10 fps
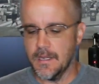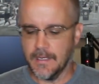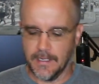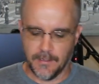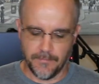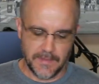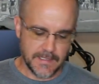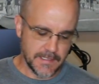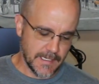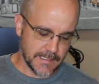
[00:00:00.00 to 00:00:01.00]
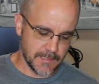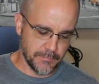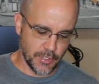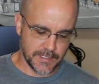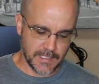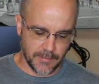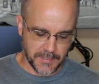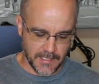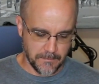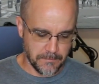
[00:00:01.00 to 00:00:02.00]
Now, these next books, I would
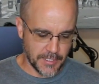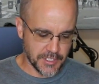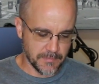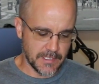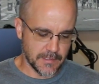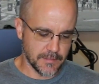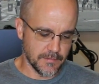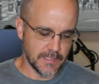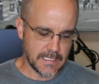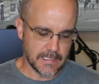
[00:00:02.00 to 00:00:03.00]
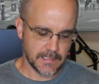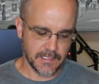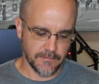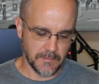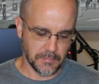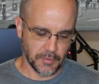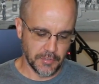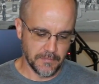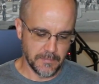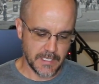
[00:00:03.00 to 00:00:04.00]
kind of bunch them into the
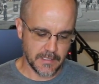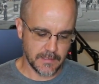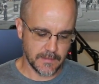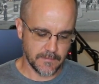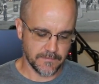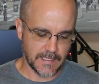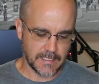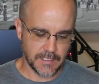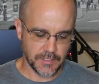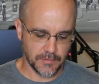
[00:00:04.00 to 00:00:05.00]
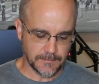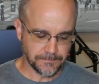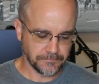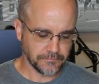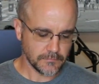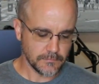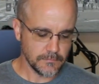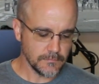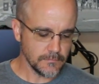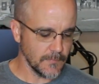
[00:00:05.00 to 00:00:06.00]
self-improvement, financial.
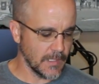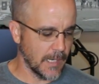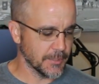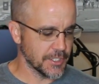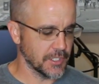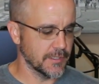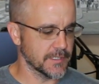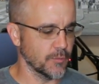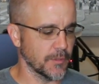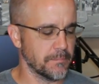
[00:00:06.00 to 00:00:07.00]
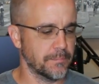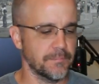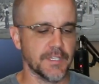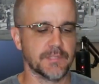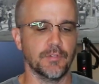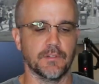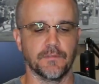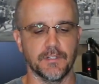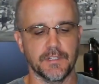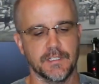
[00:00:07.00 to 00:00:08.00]
I'm going to share this one, this book
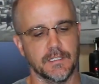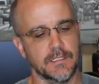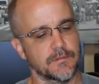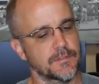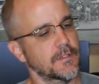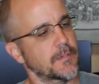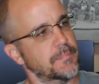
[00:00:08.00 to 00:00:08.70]
first. Uh, I'll